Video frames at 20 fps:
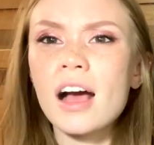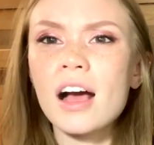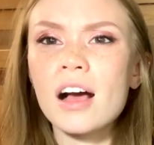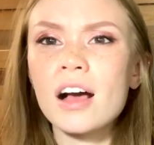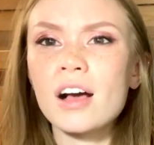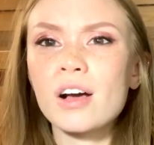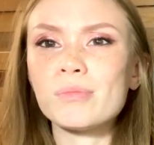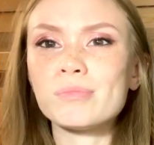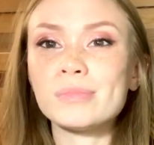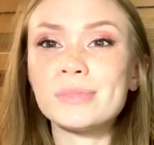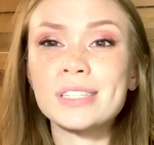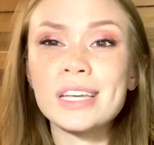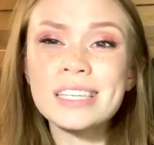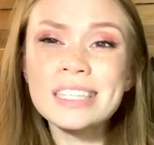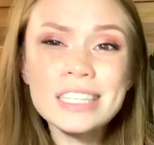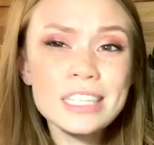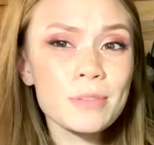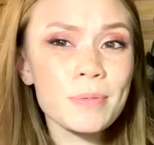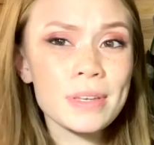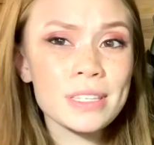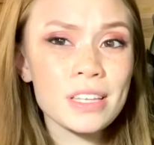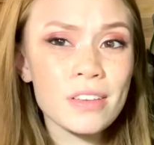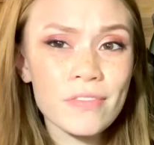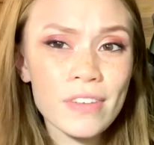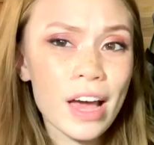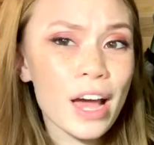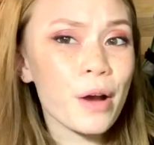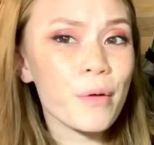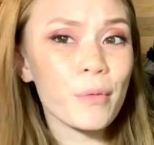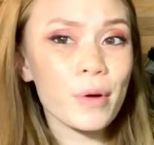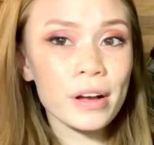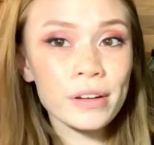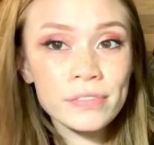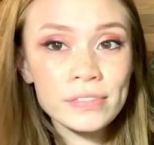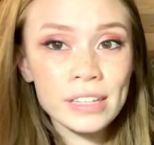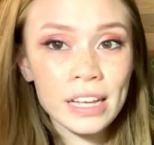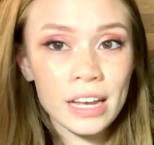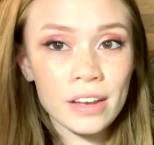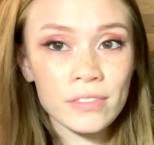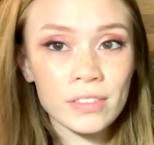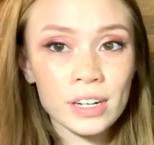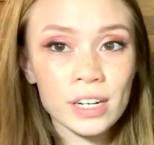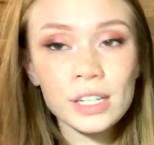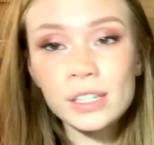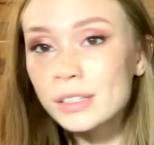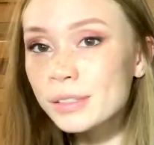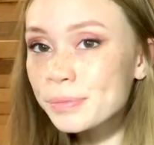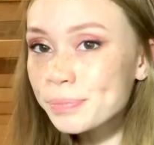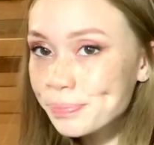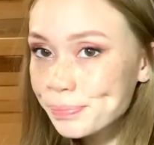Doesn't specify what flavor,